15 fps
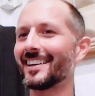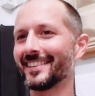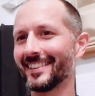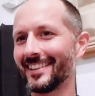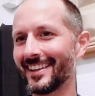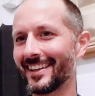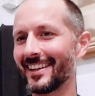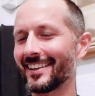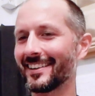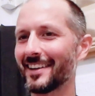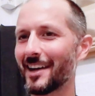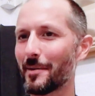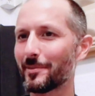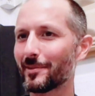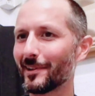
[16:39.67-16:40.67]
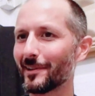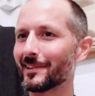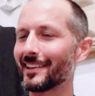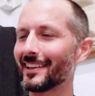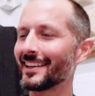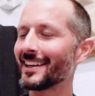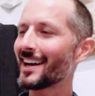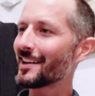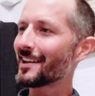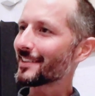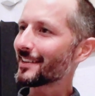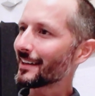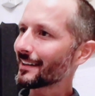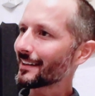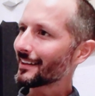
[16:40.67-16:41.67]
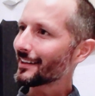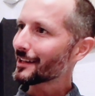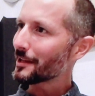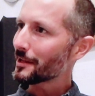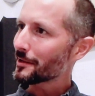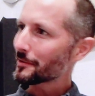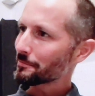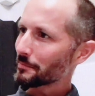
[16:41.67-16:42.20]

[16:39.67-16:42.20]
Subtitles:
Yeah, absolutely. I think it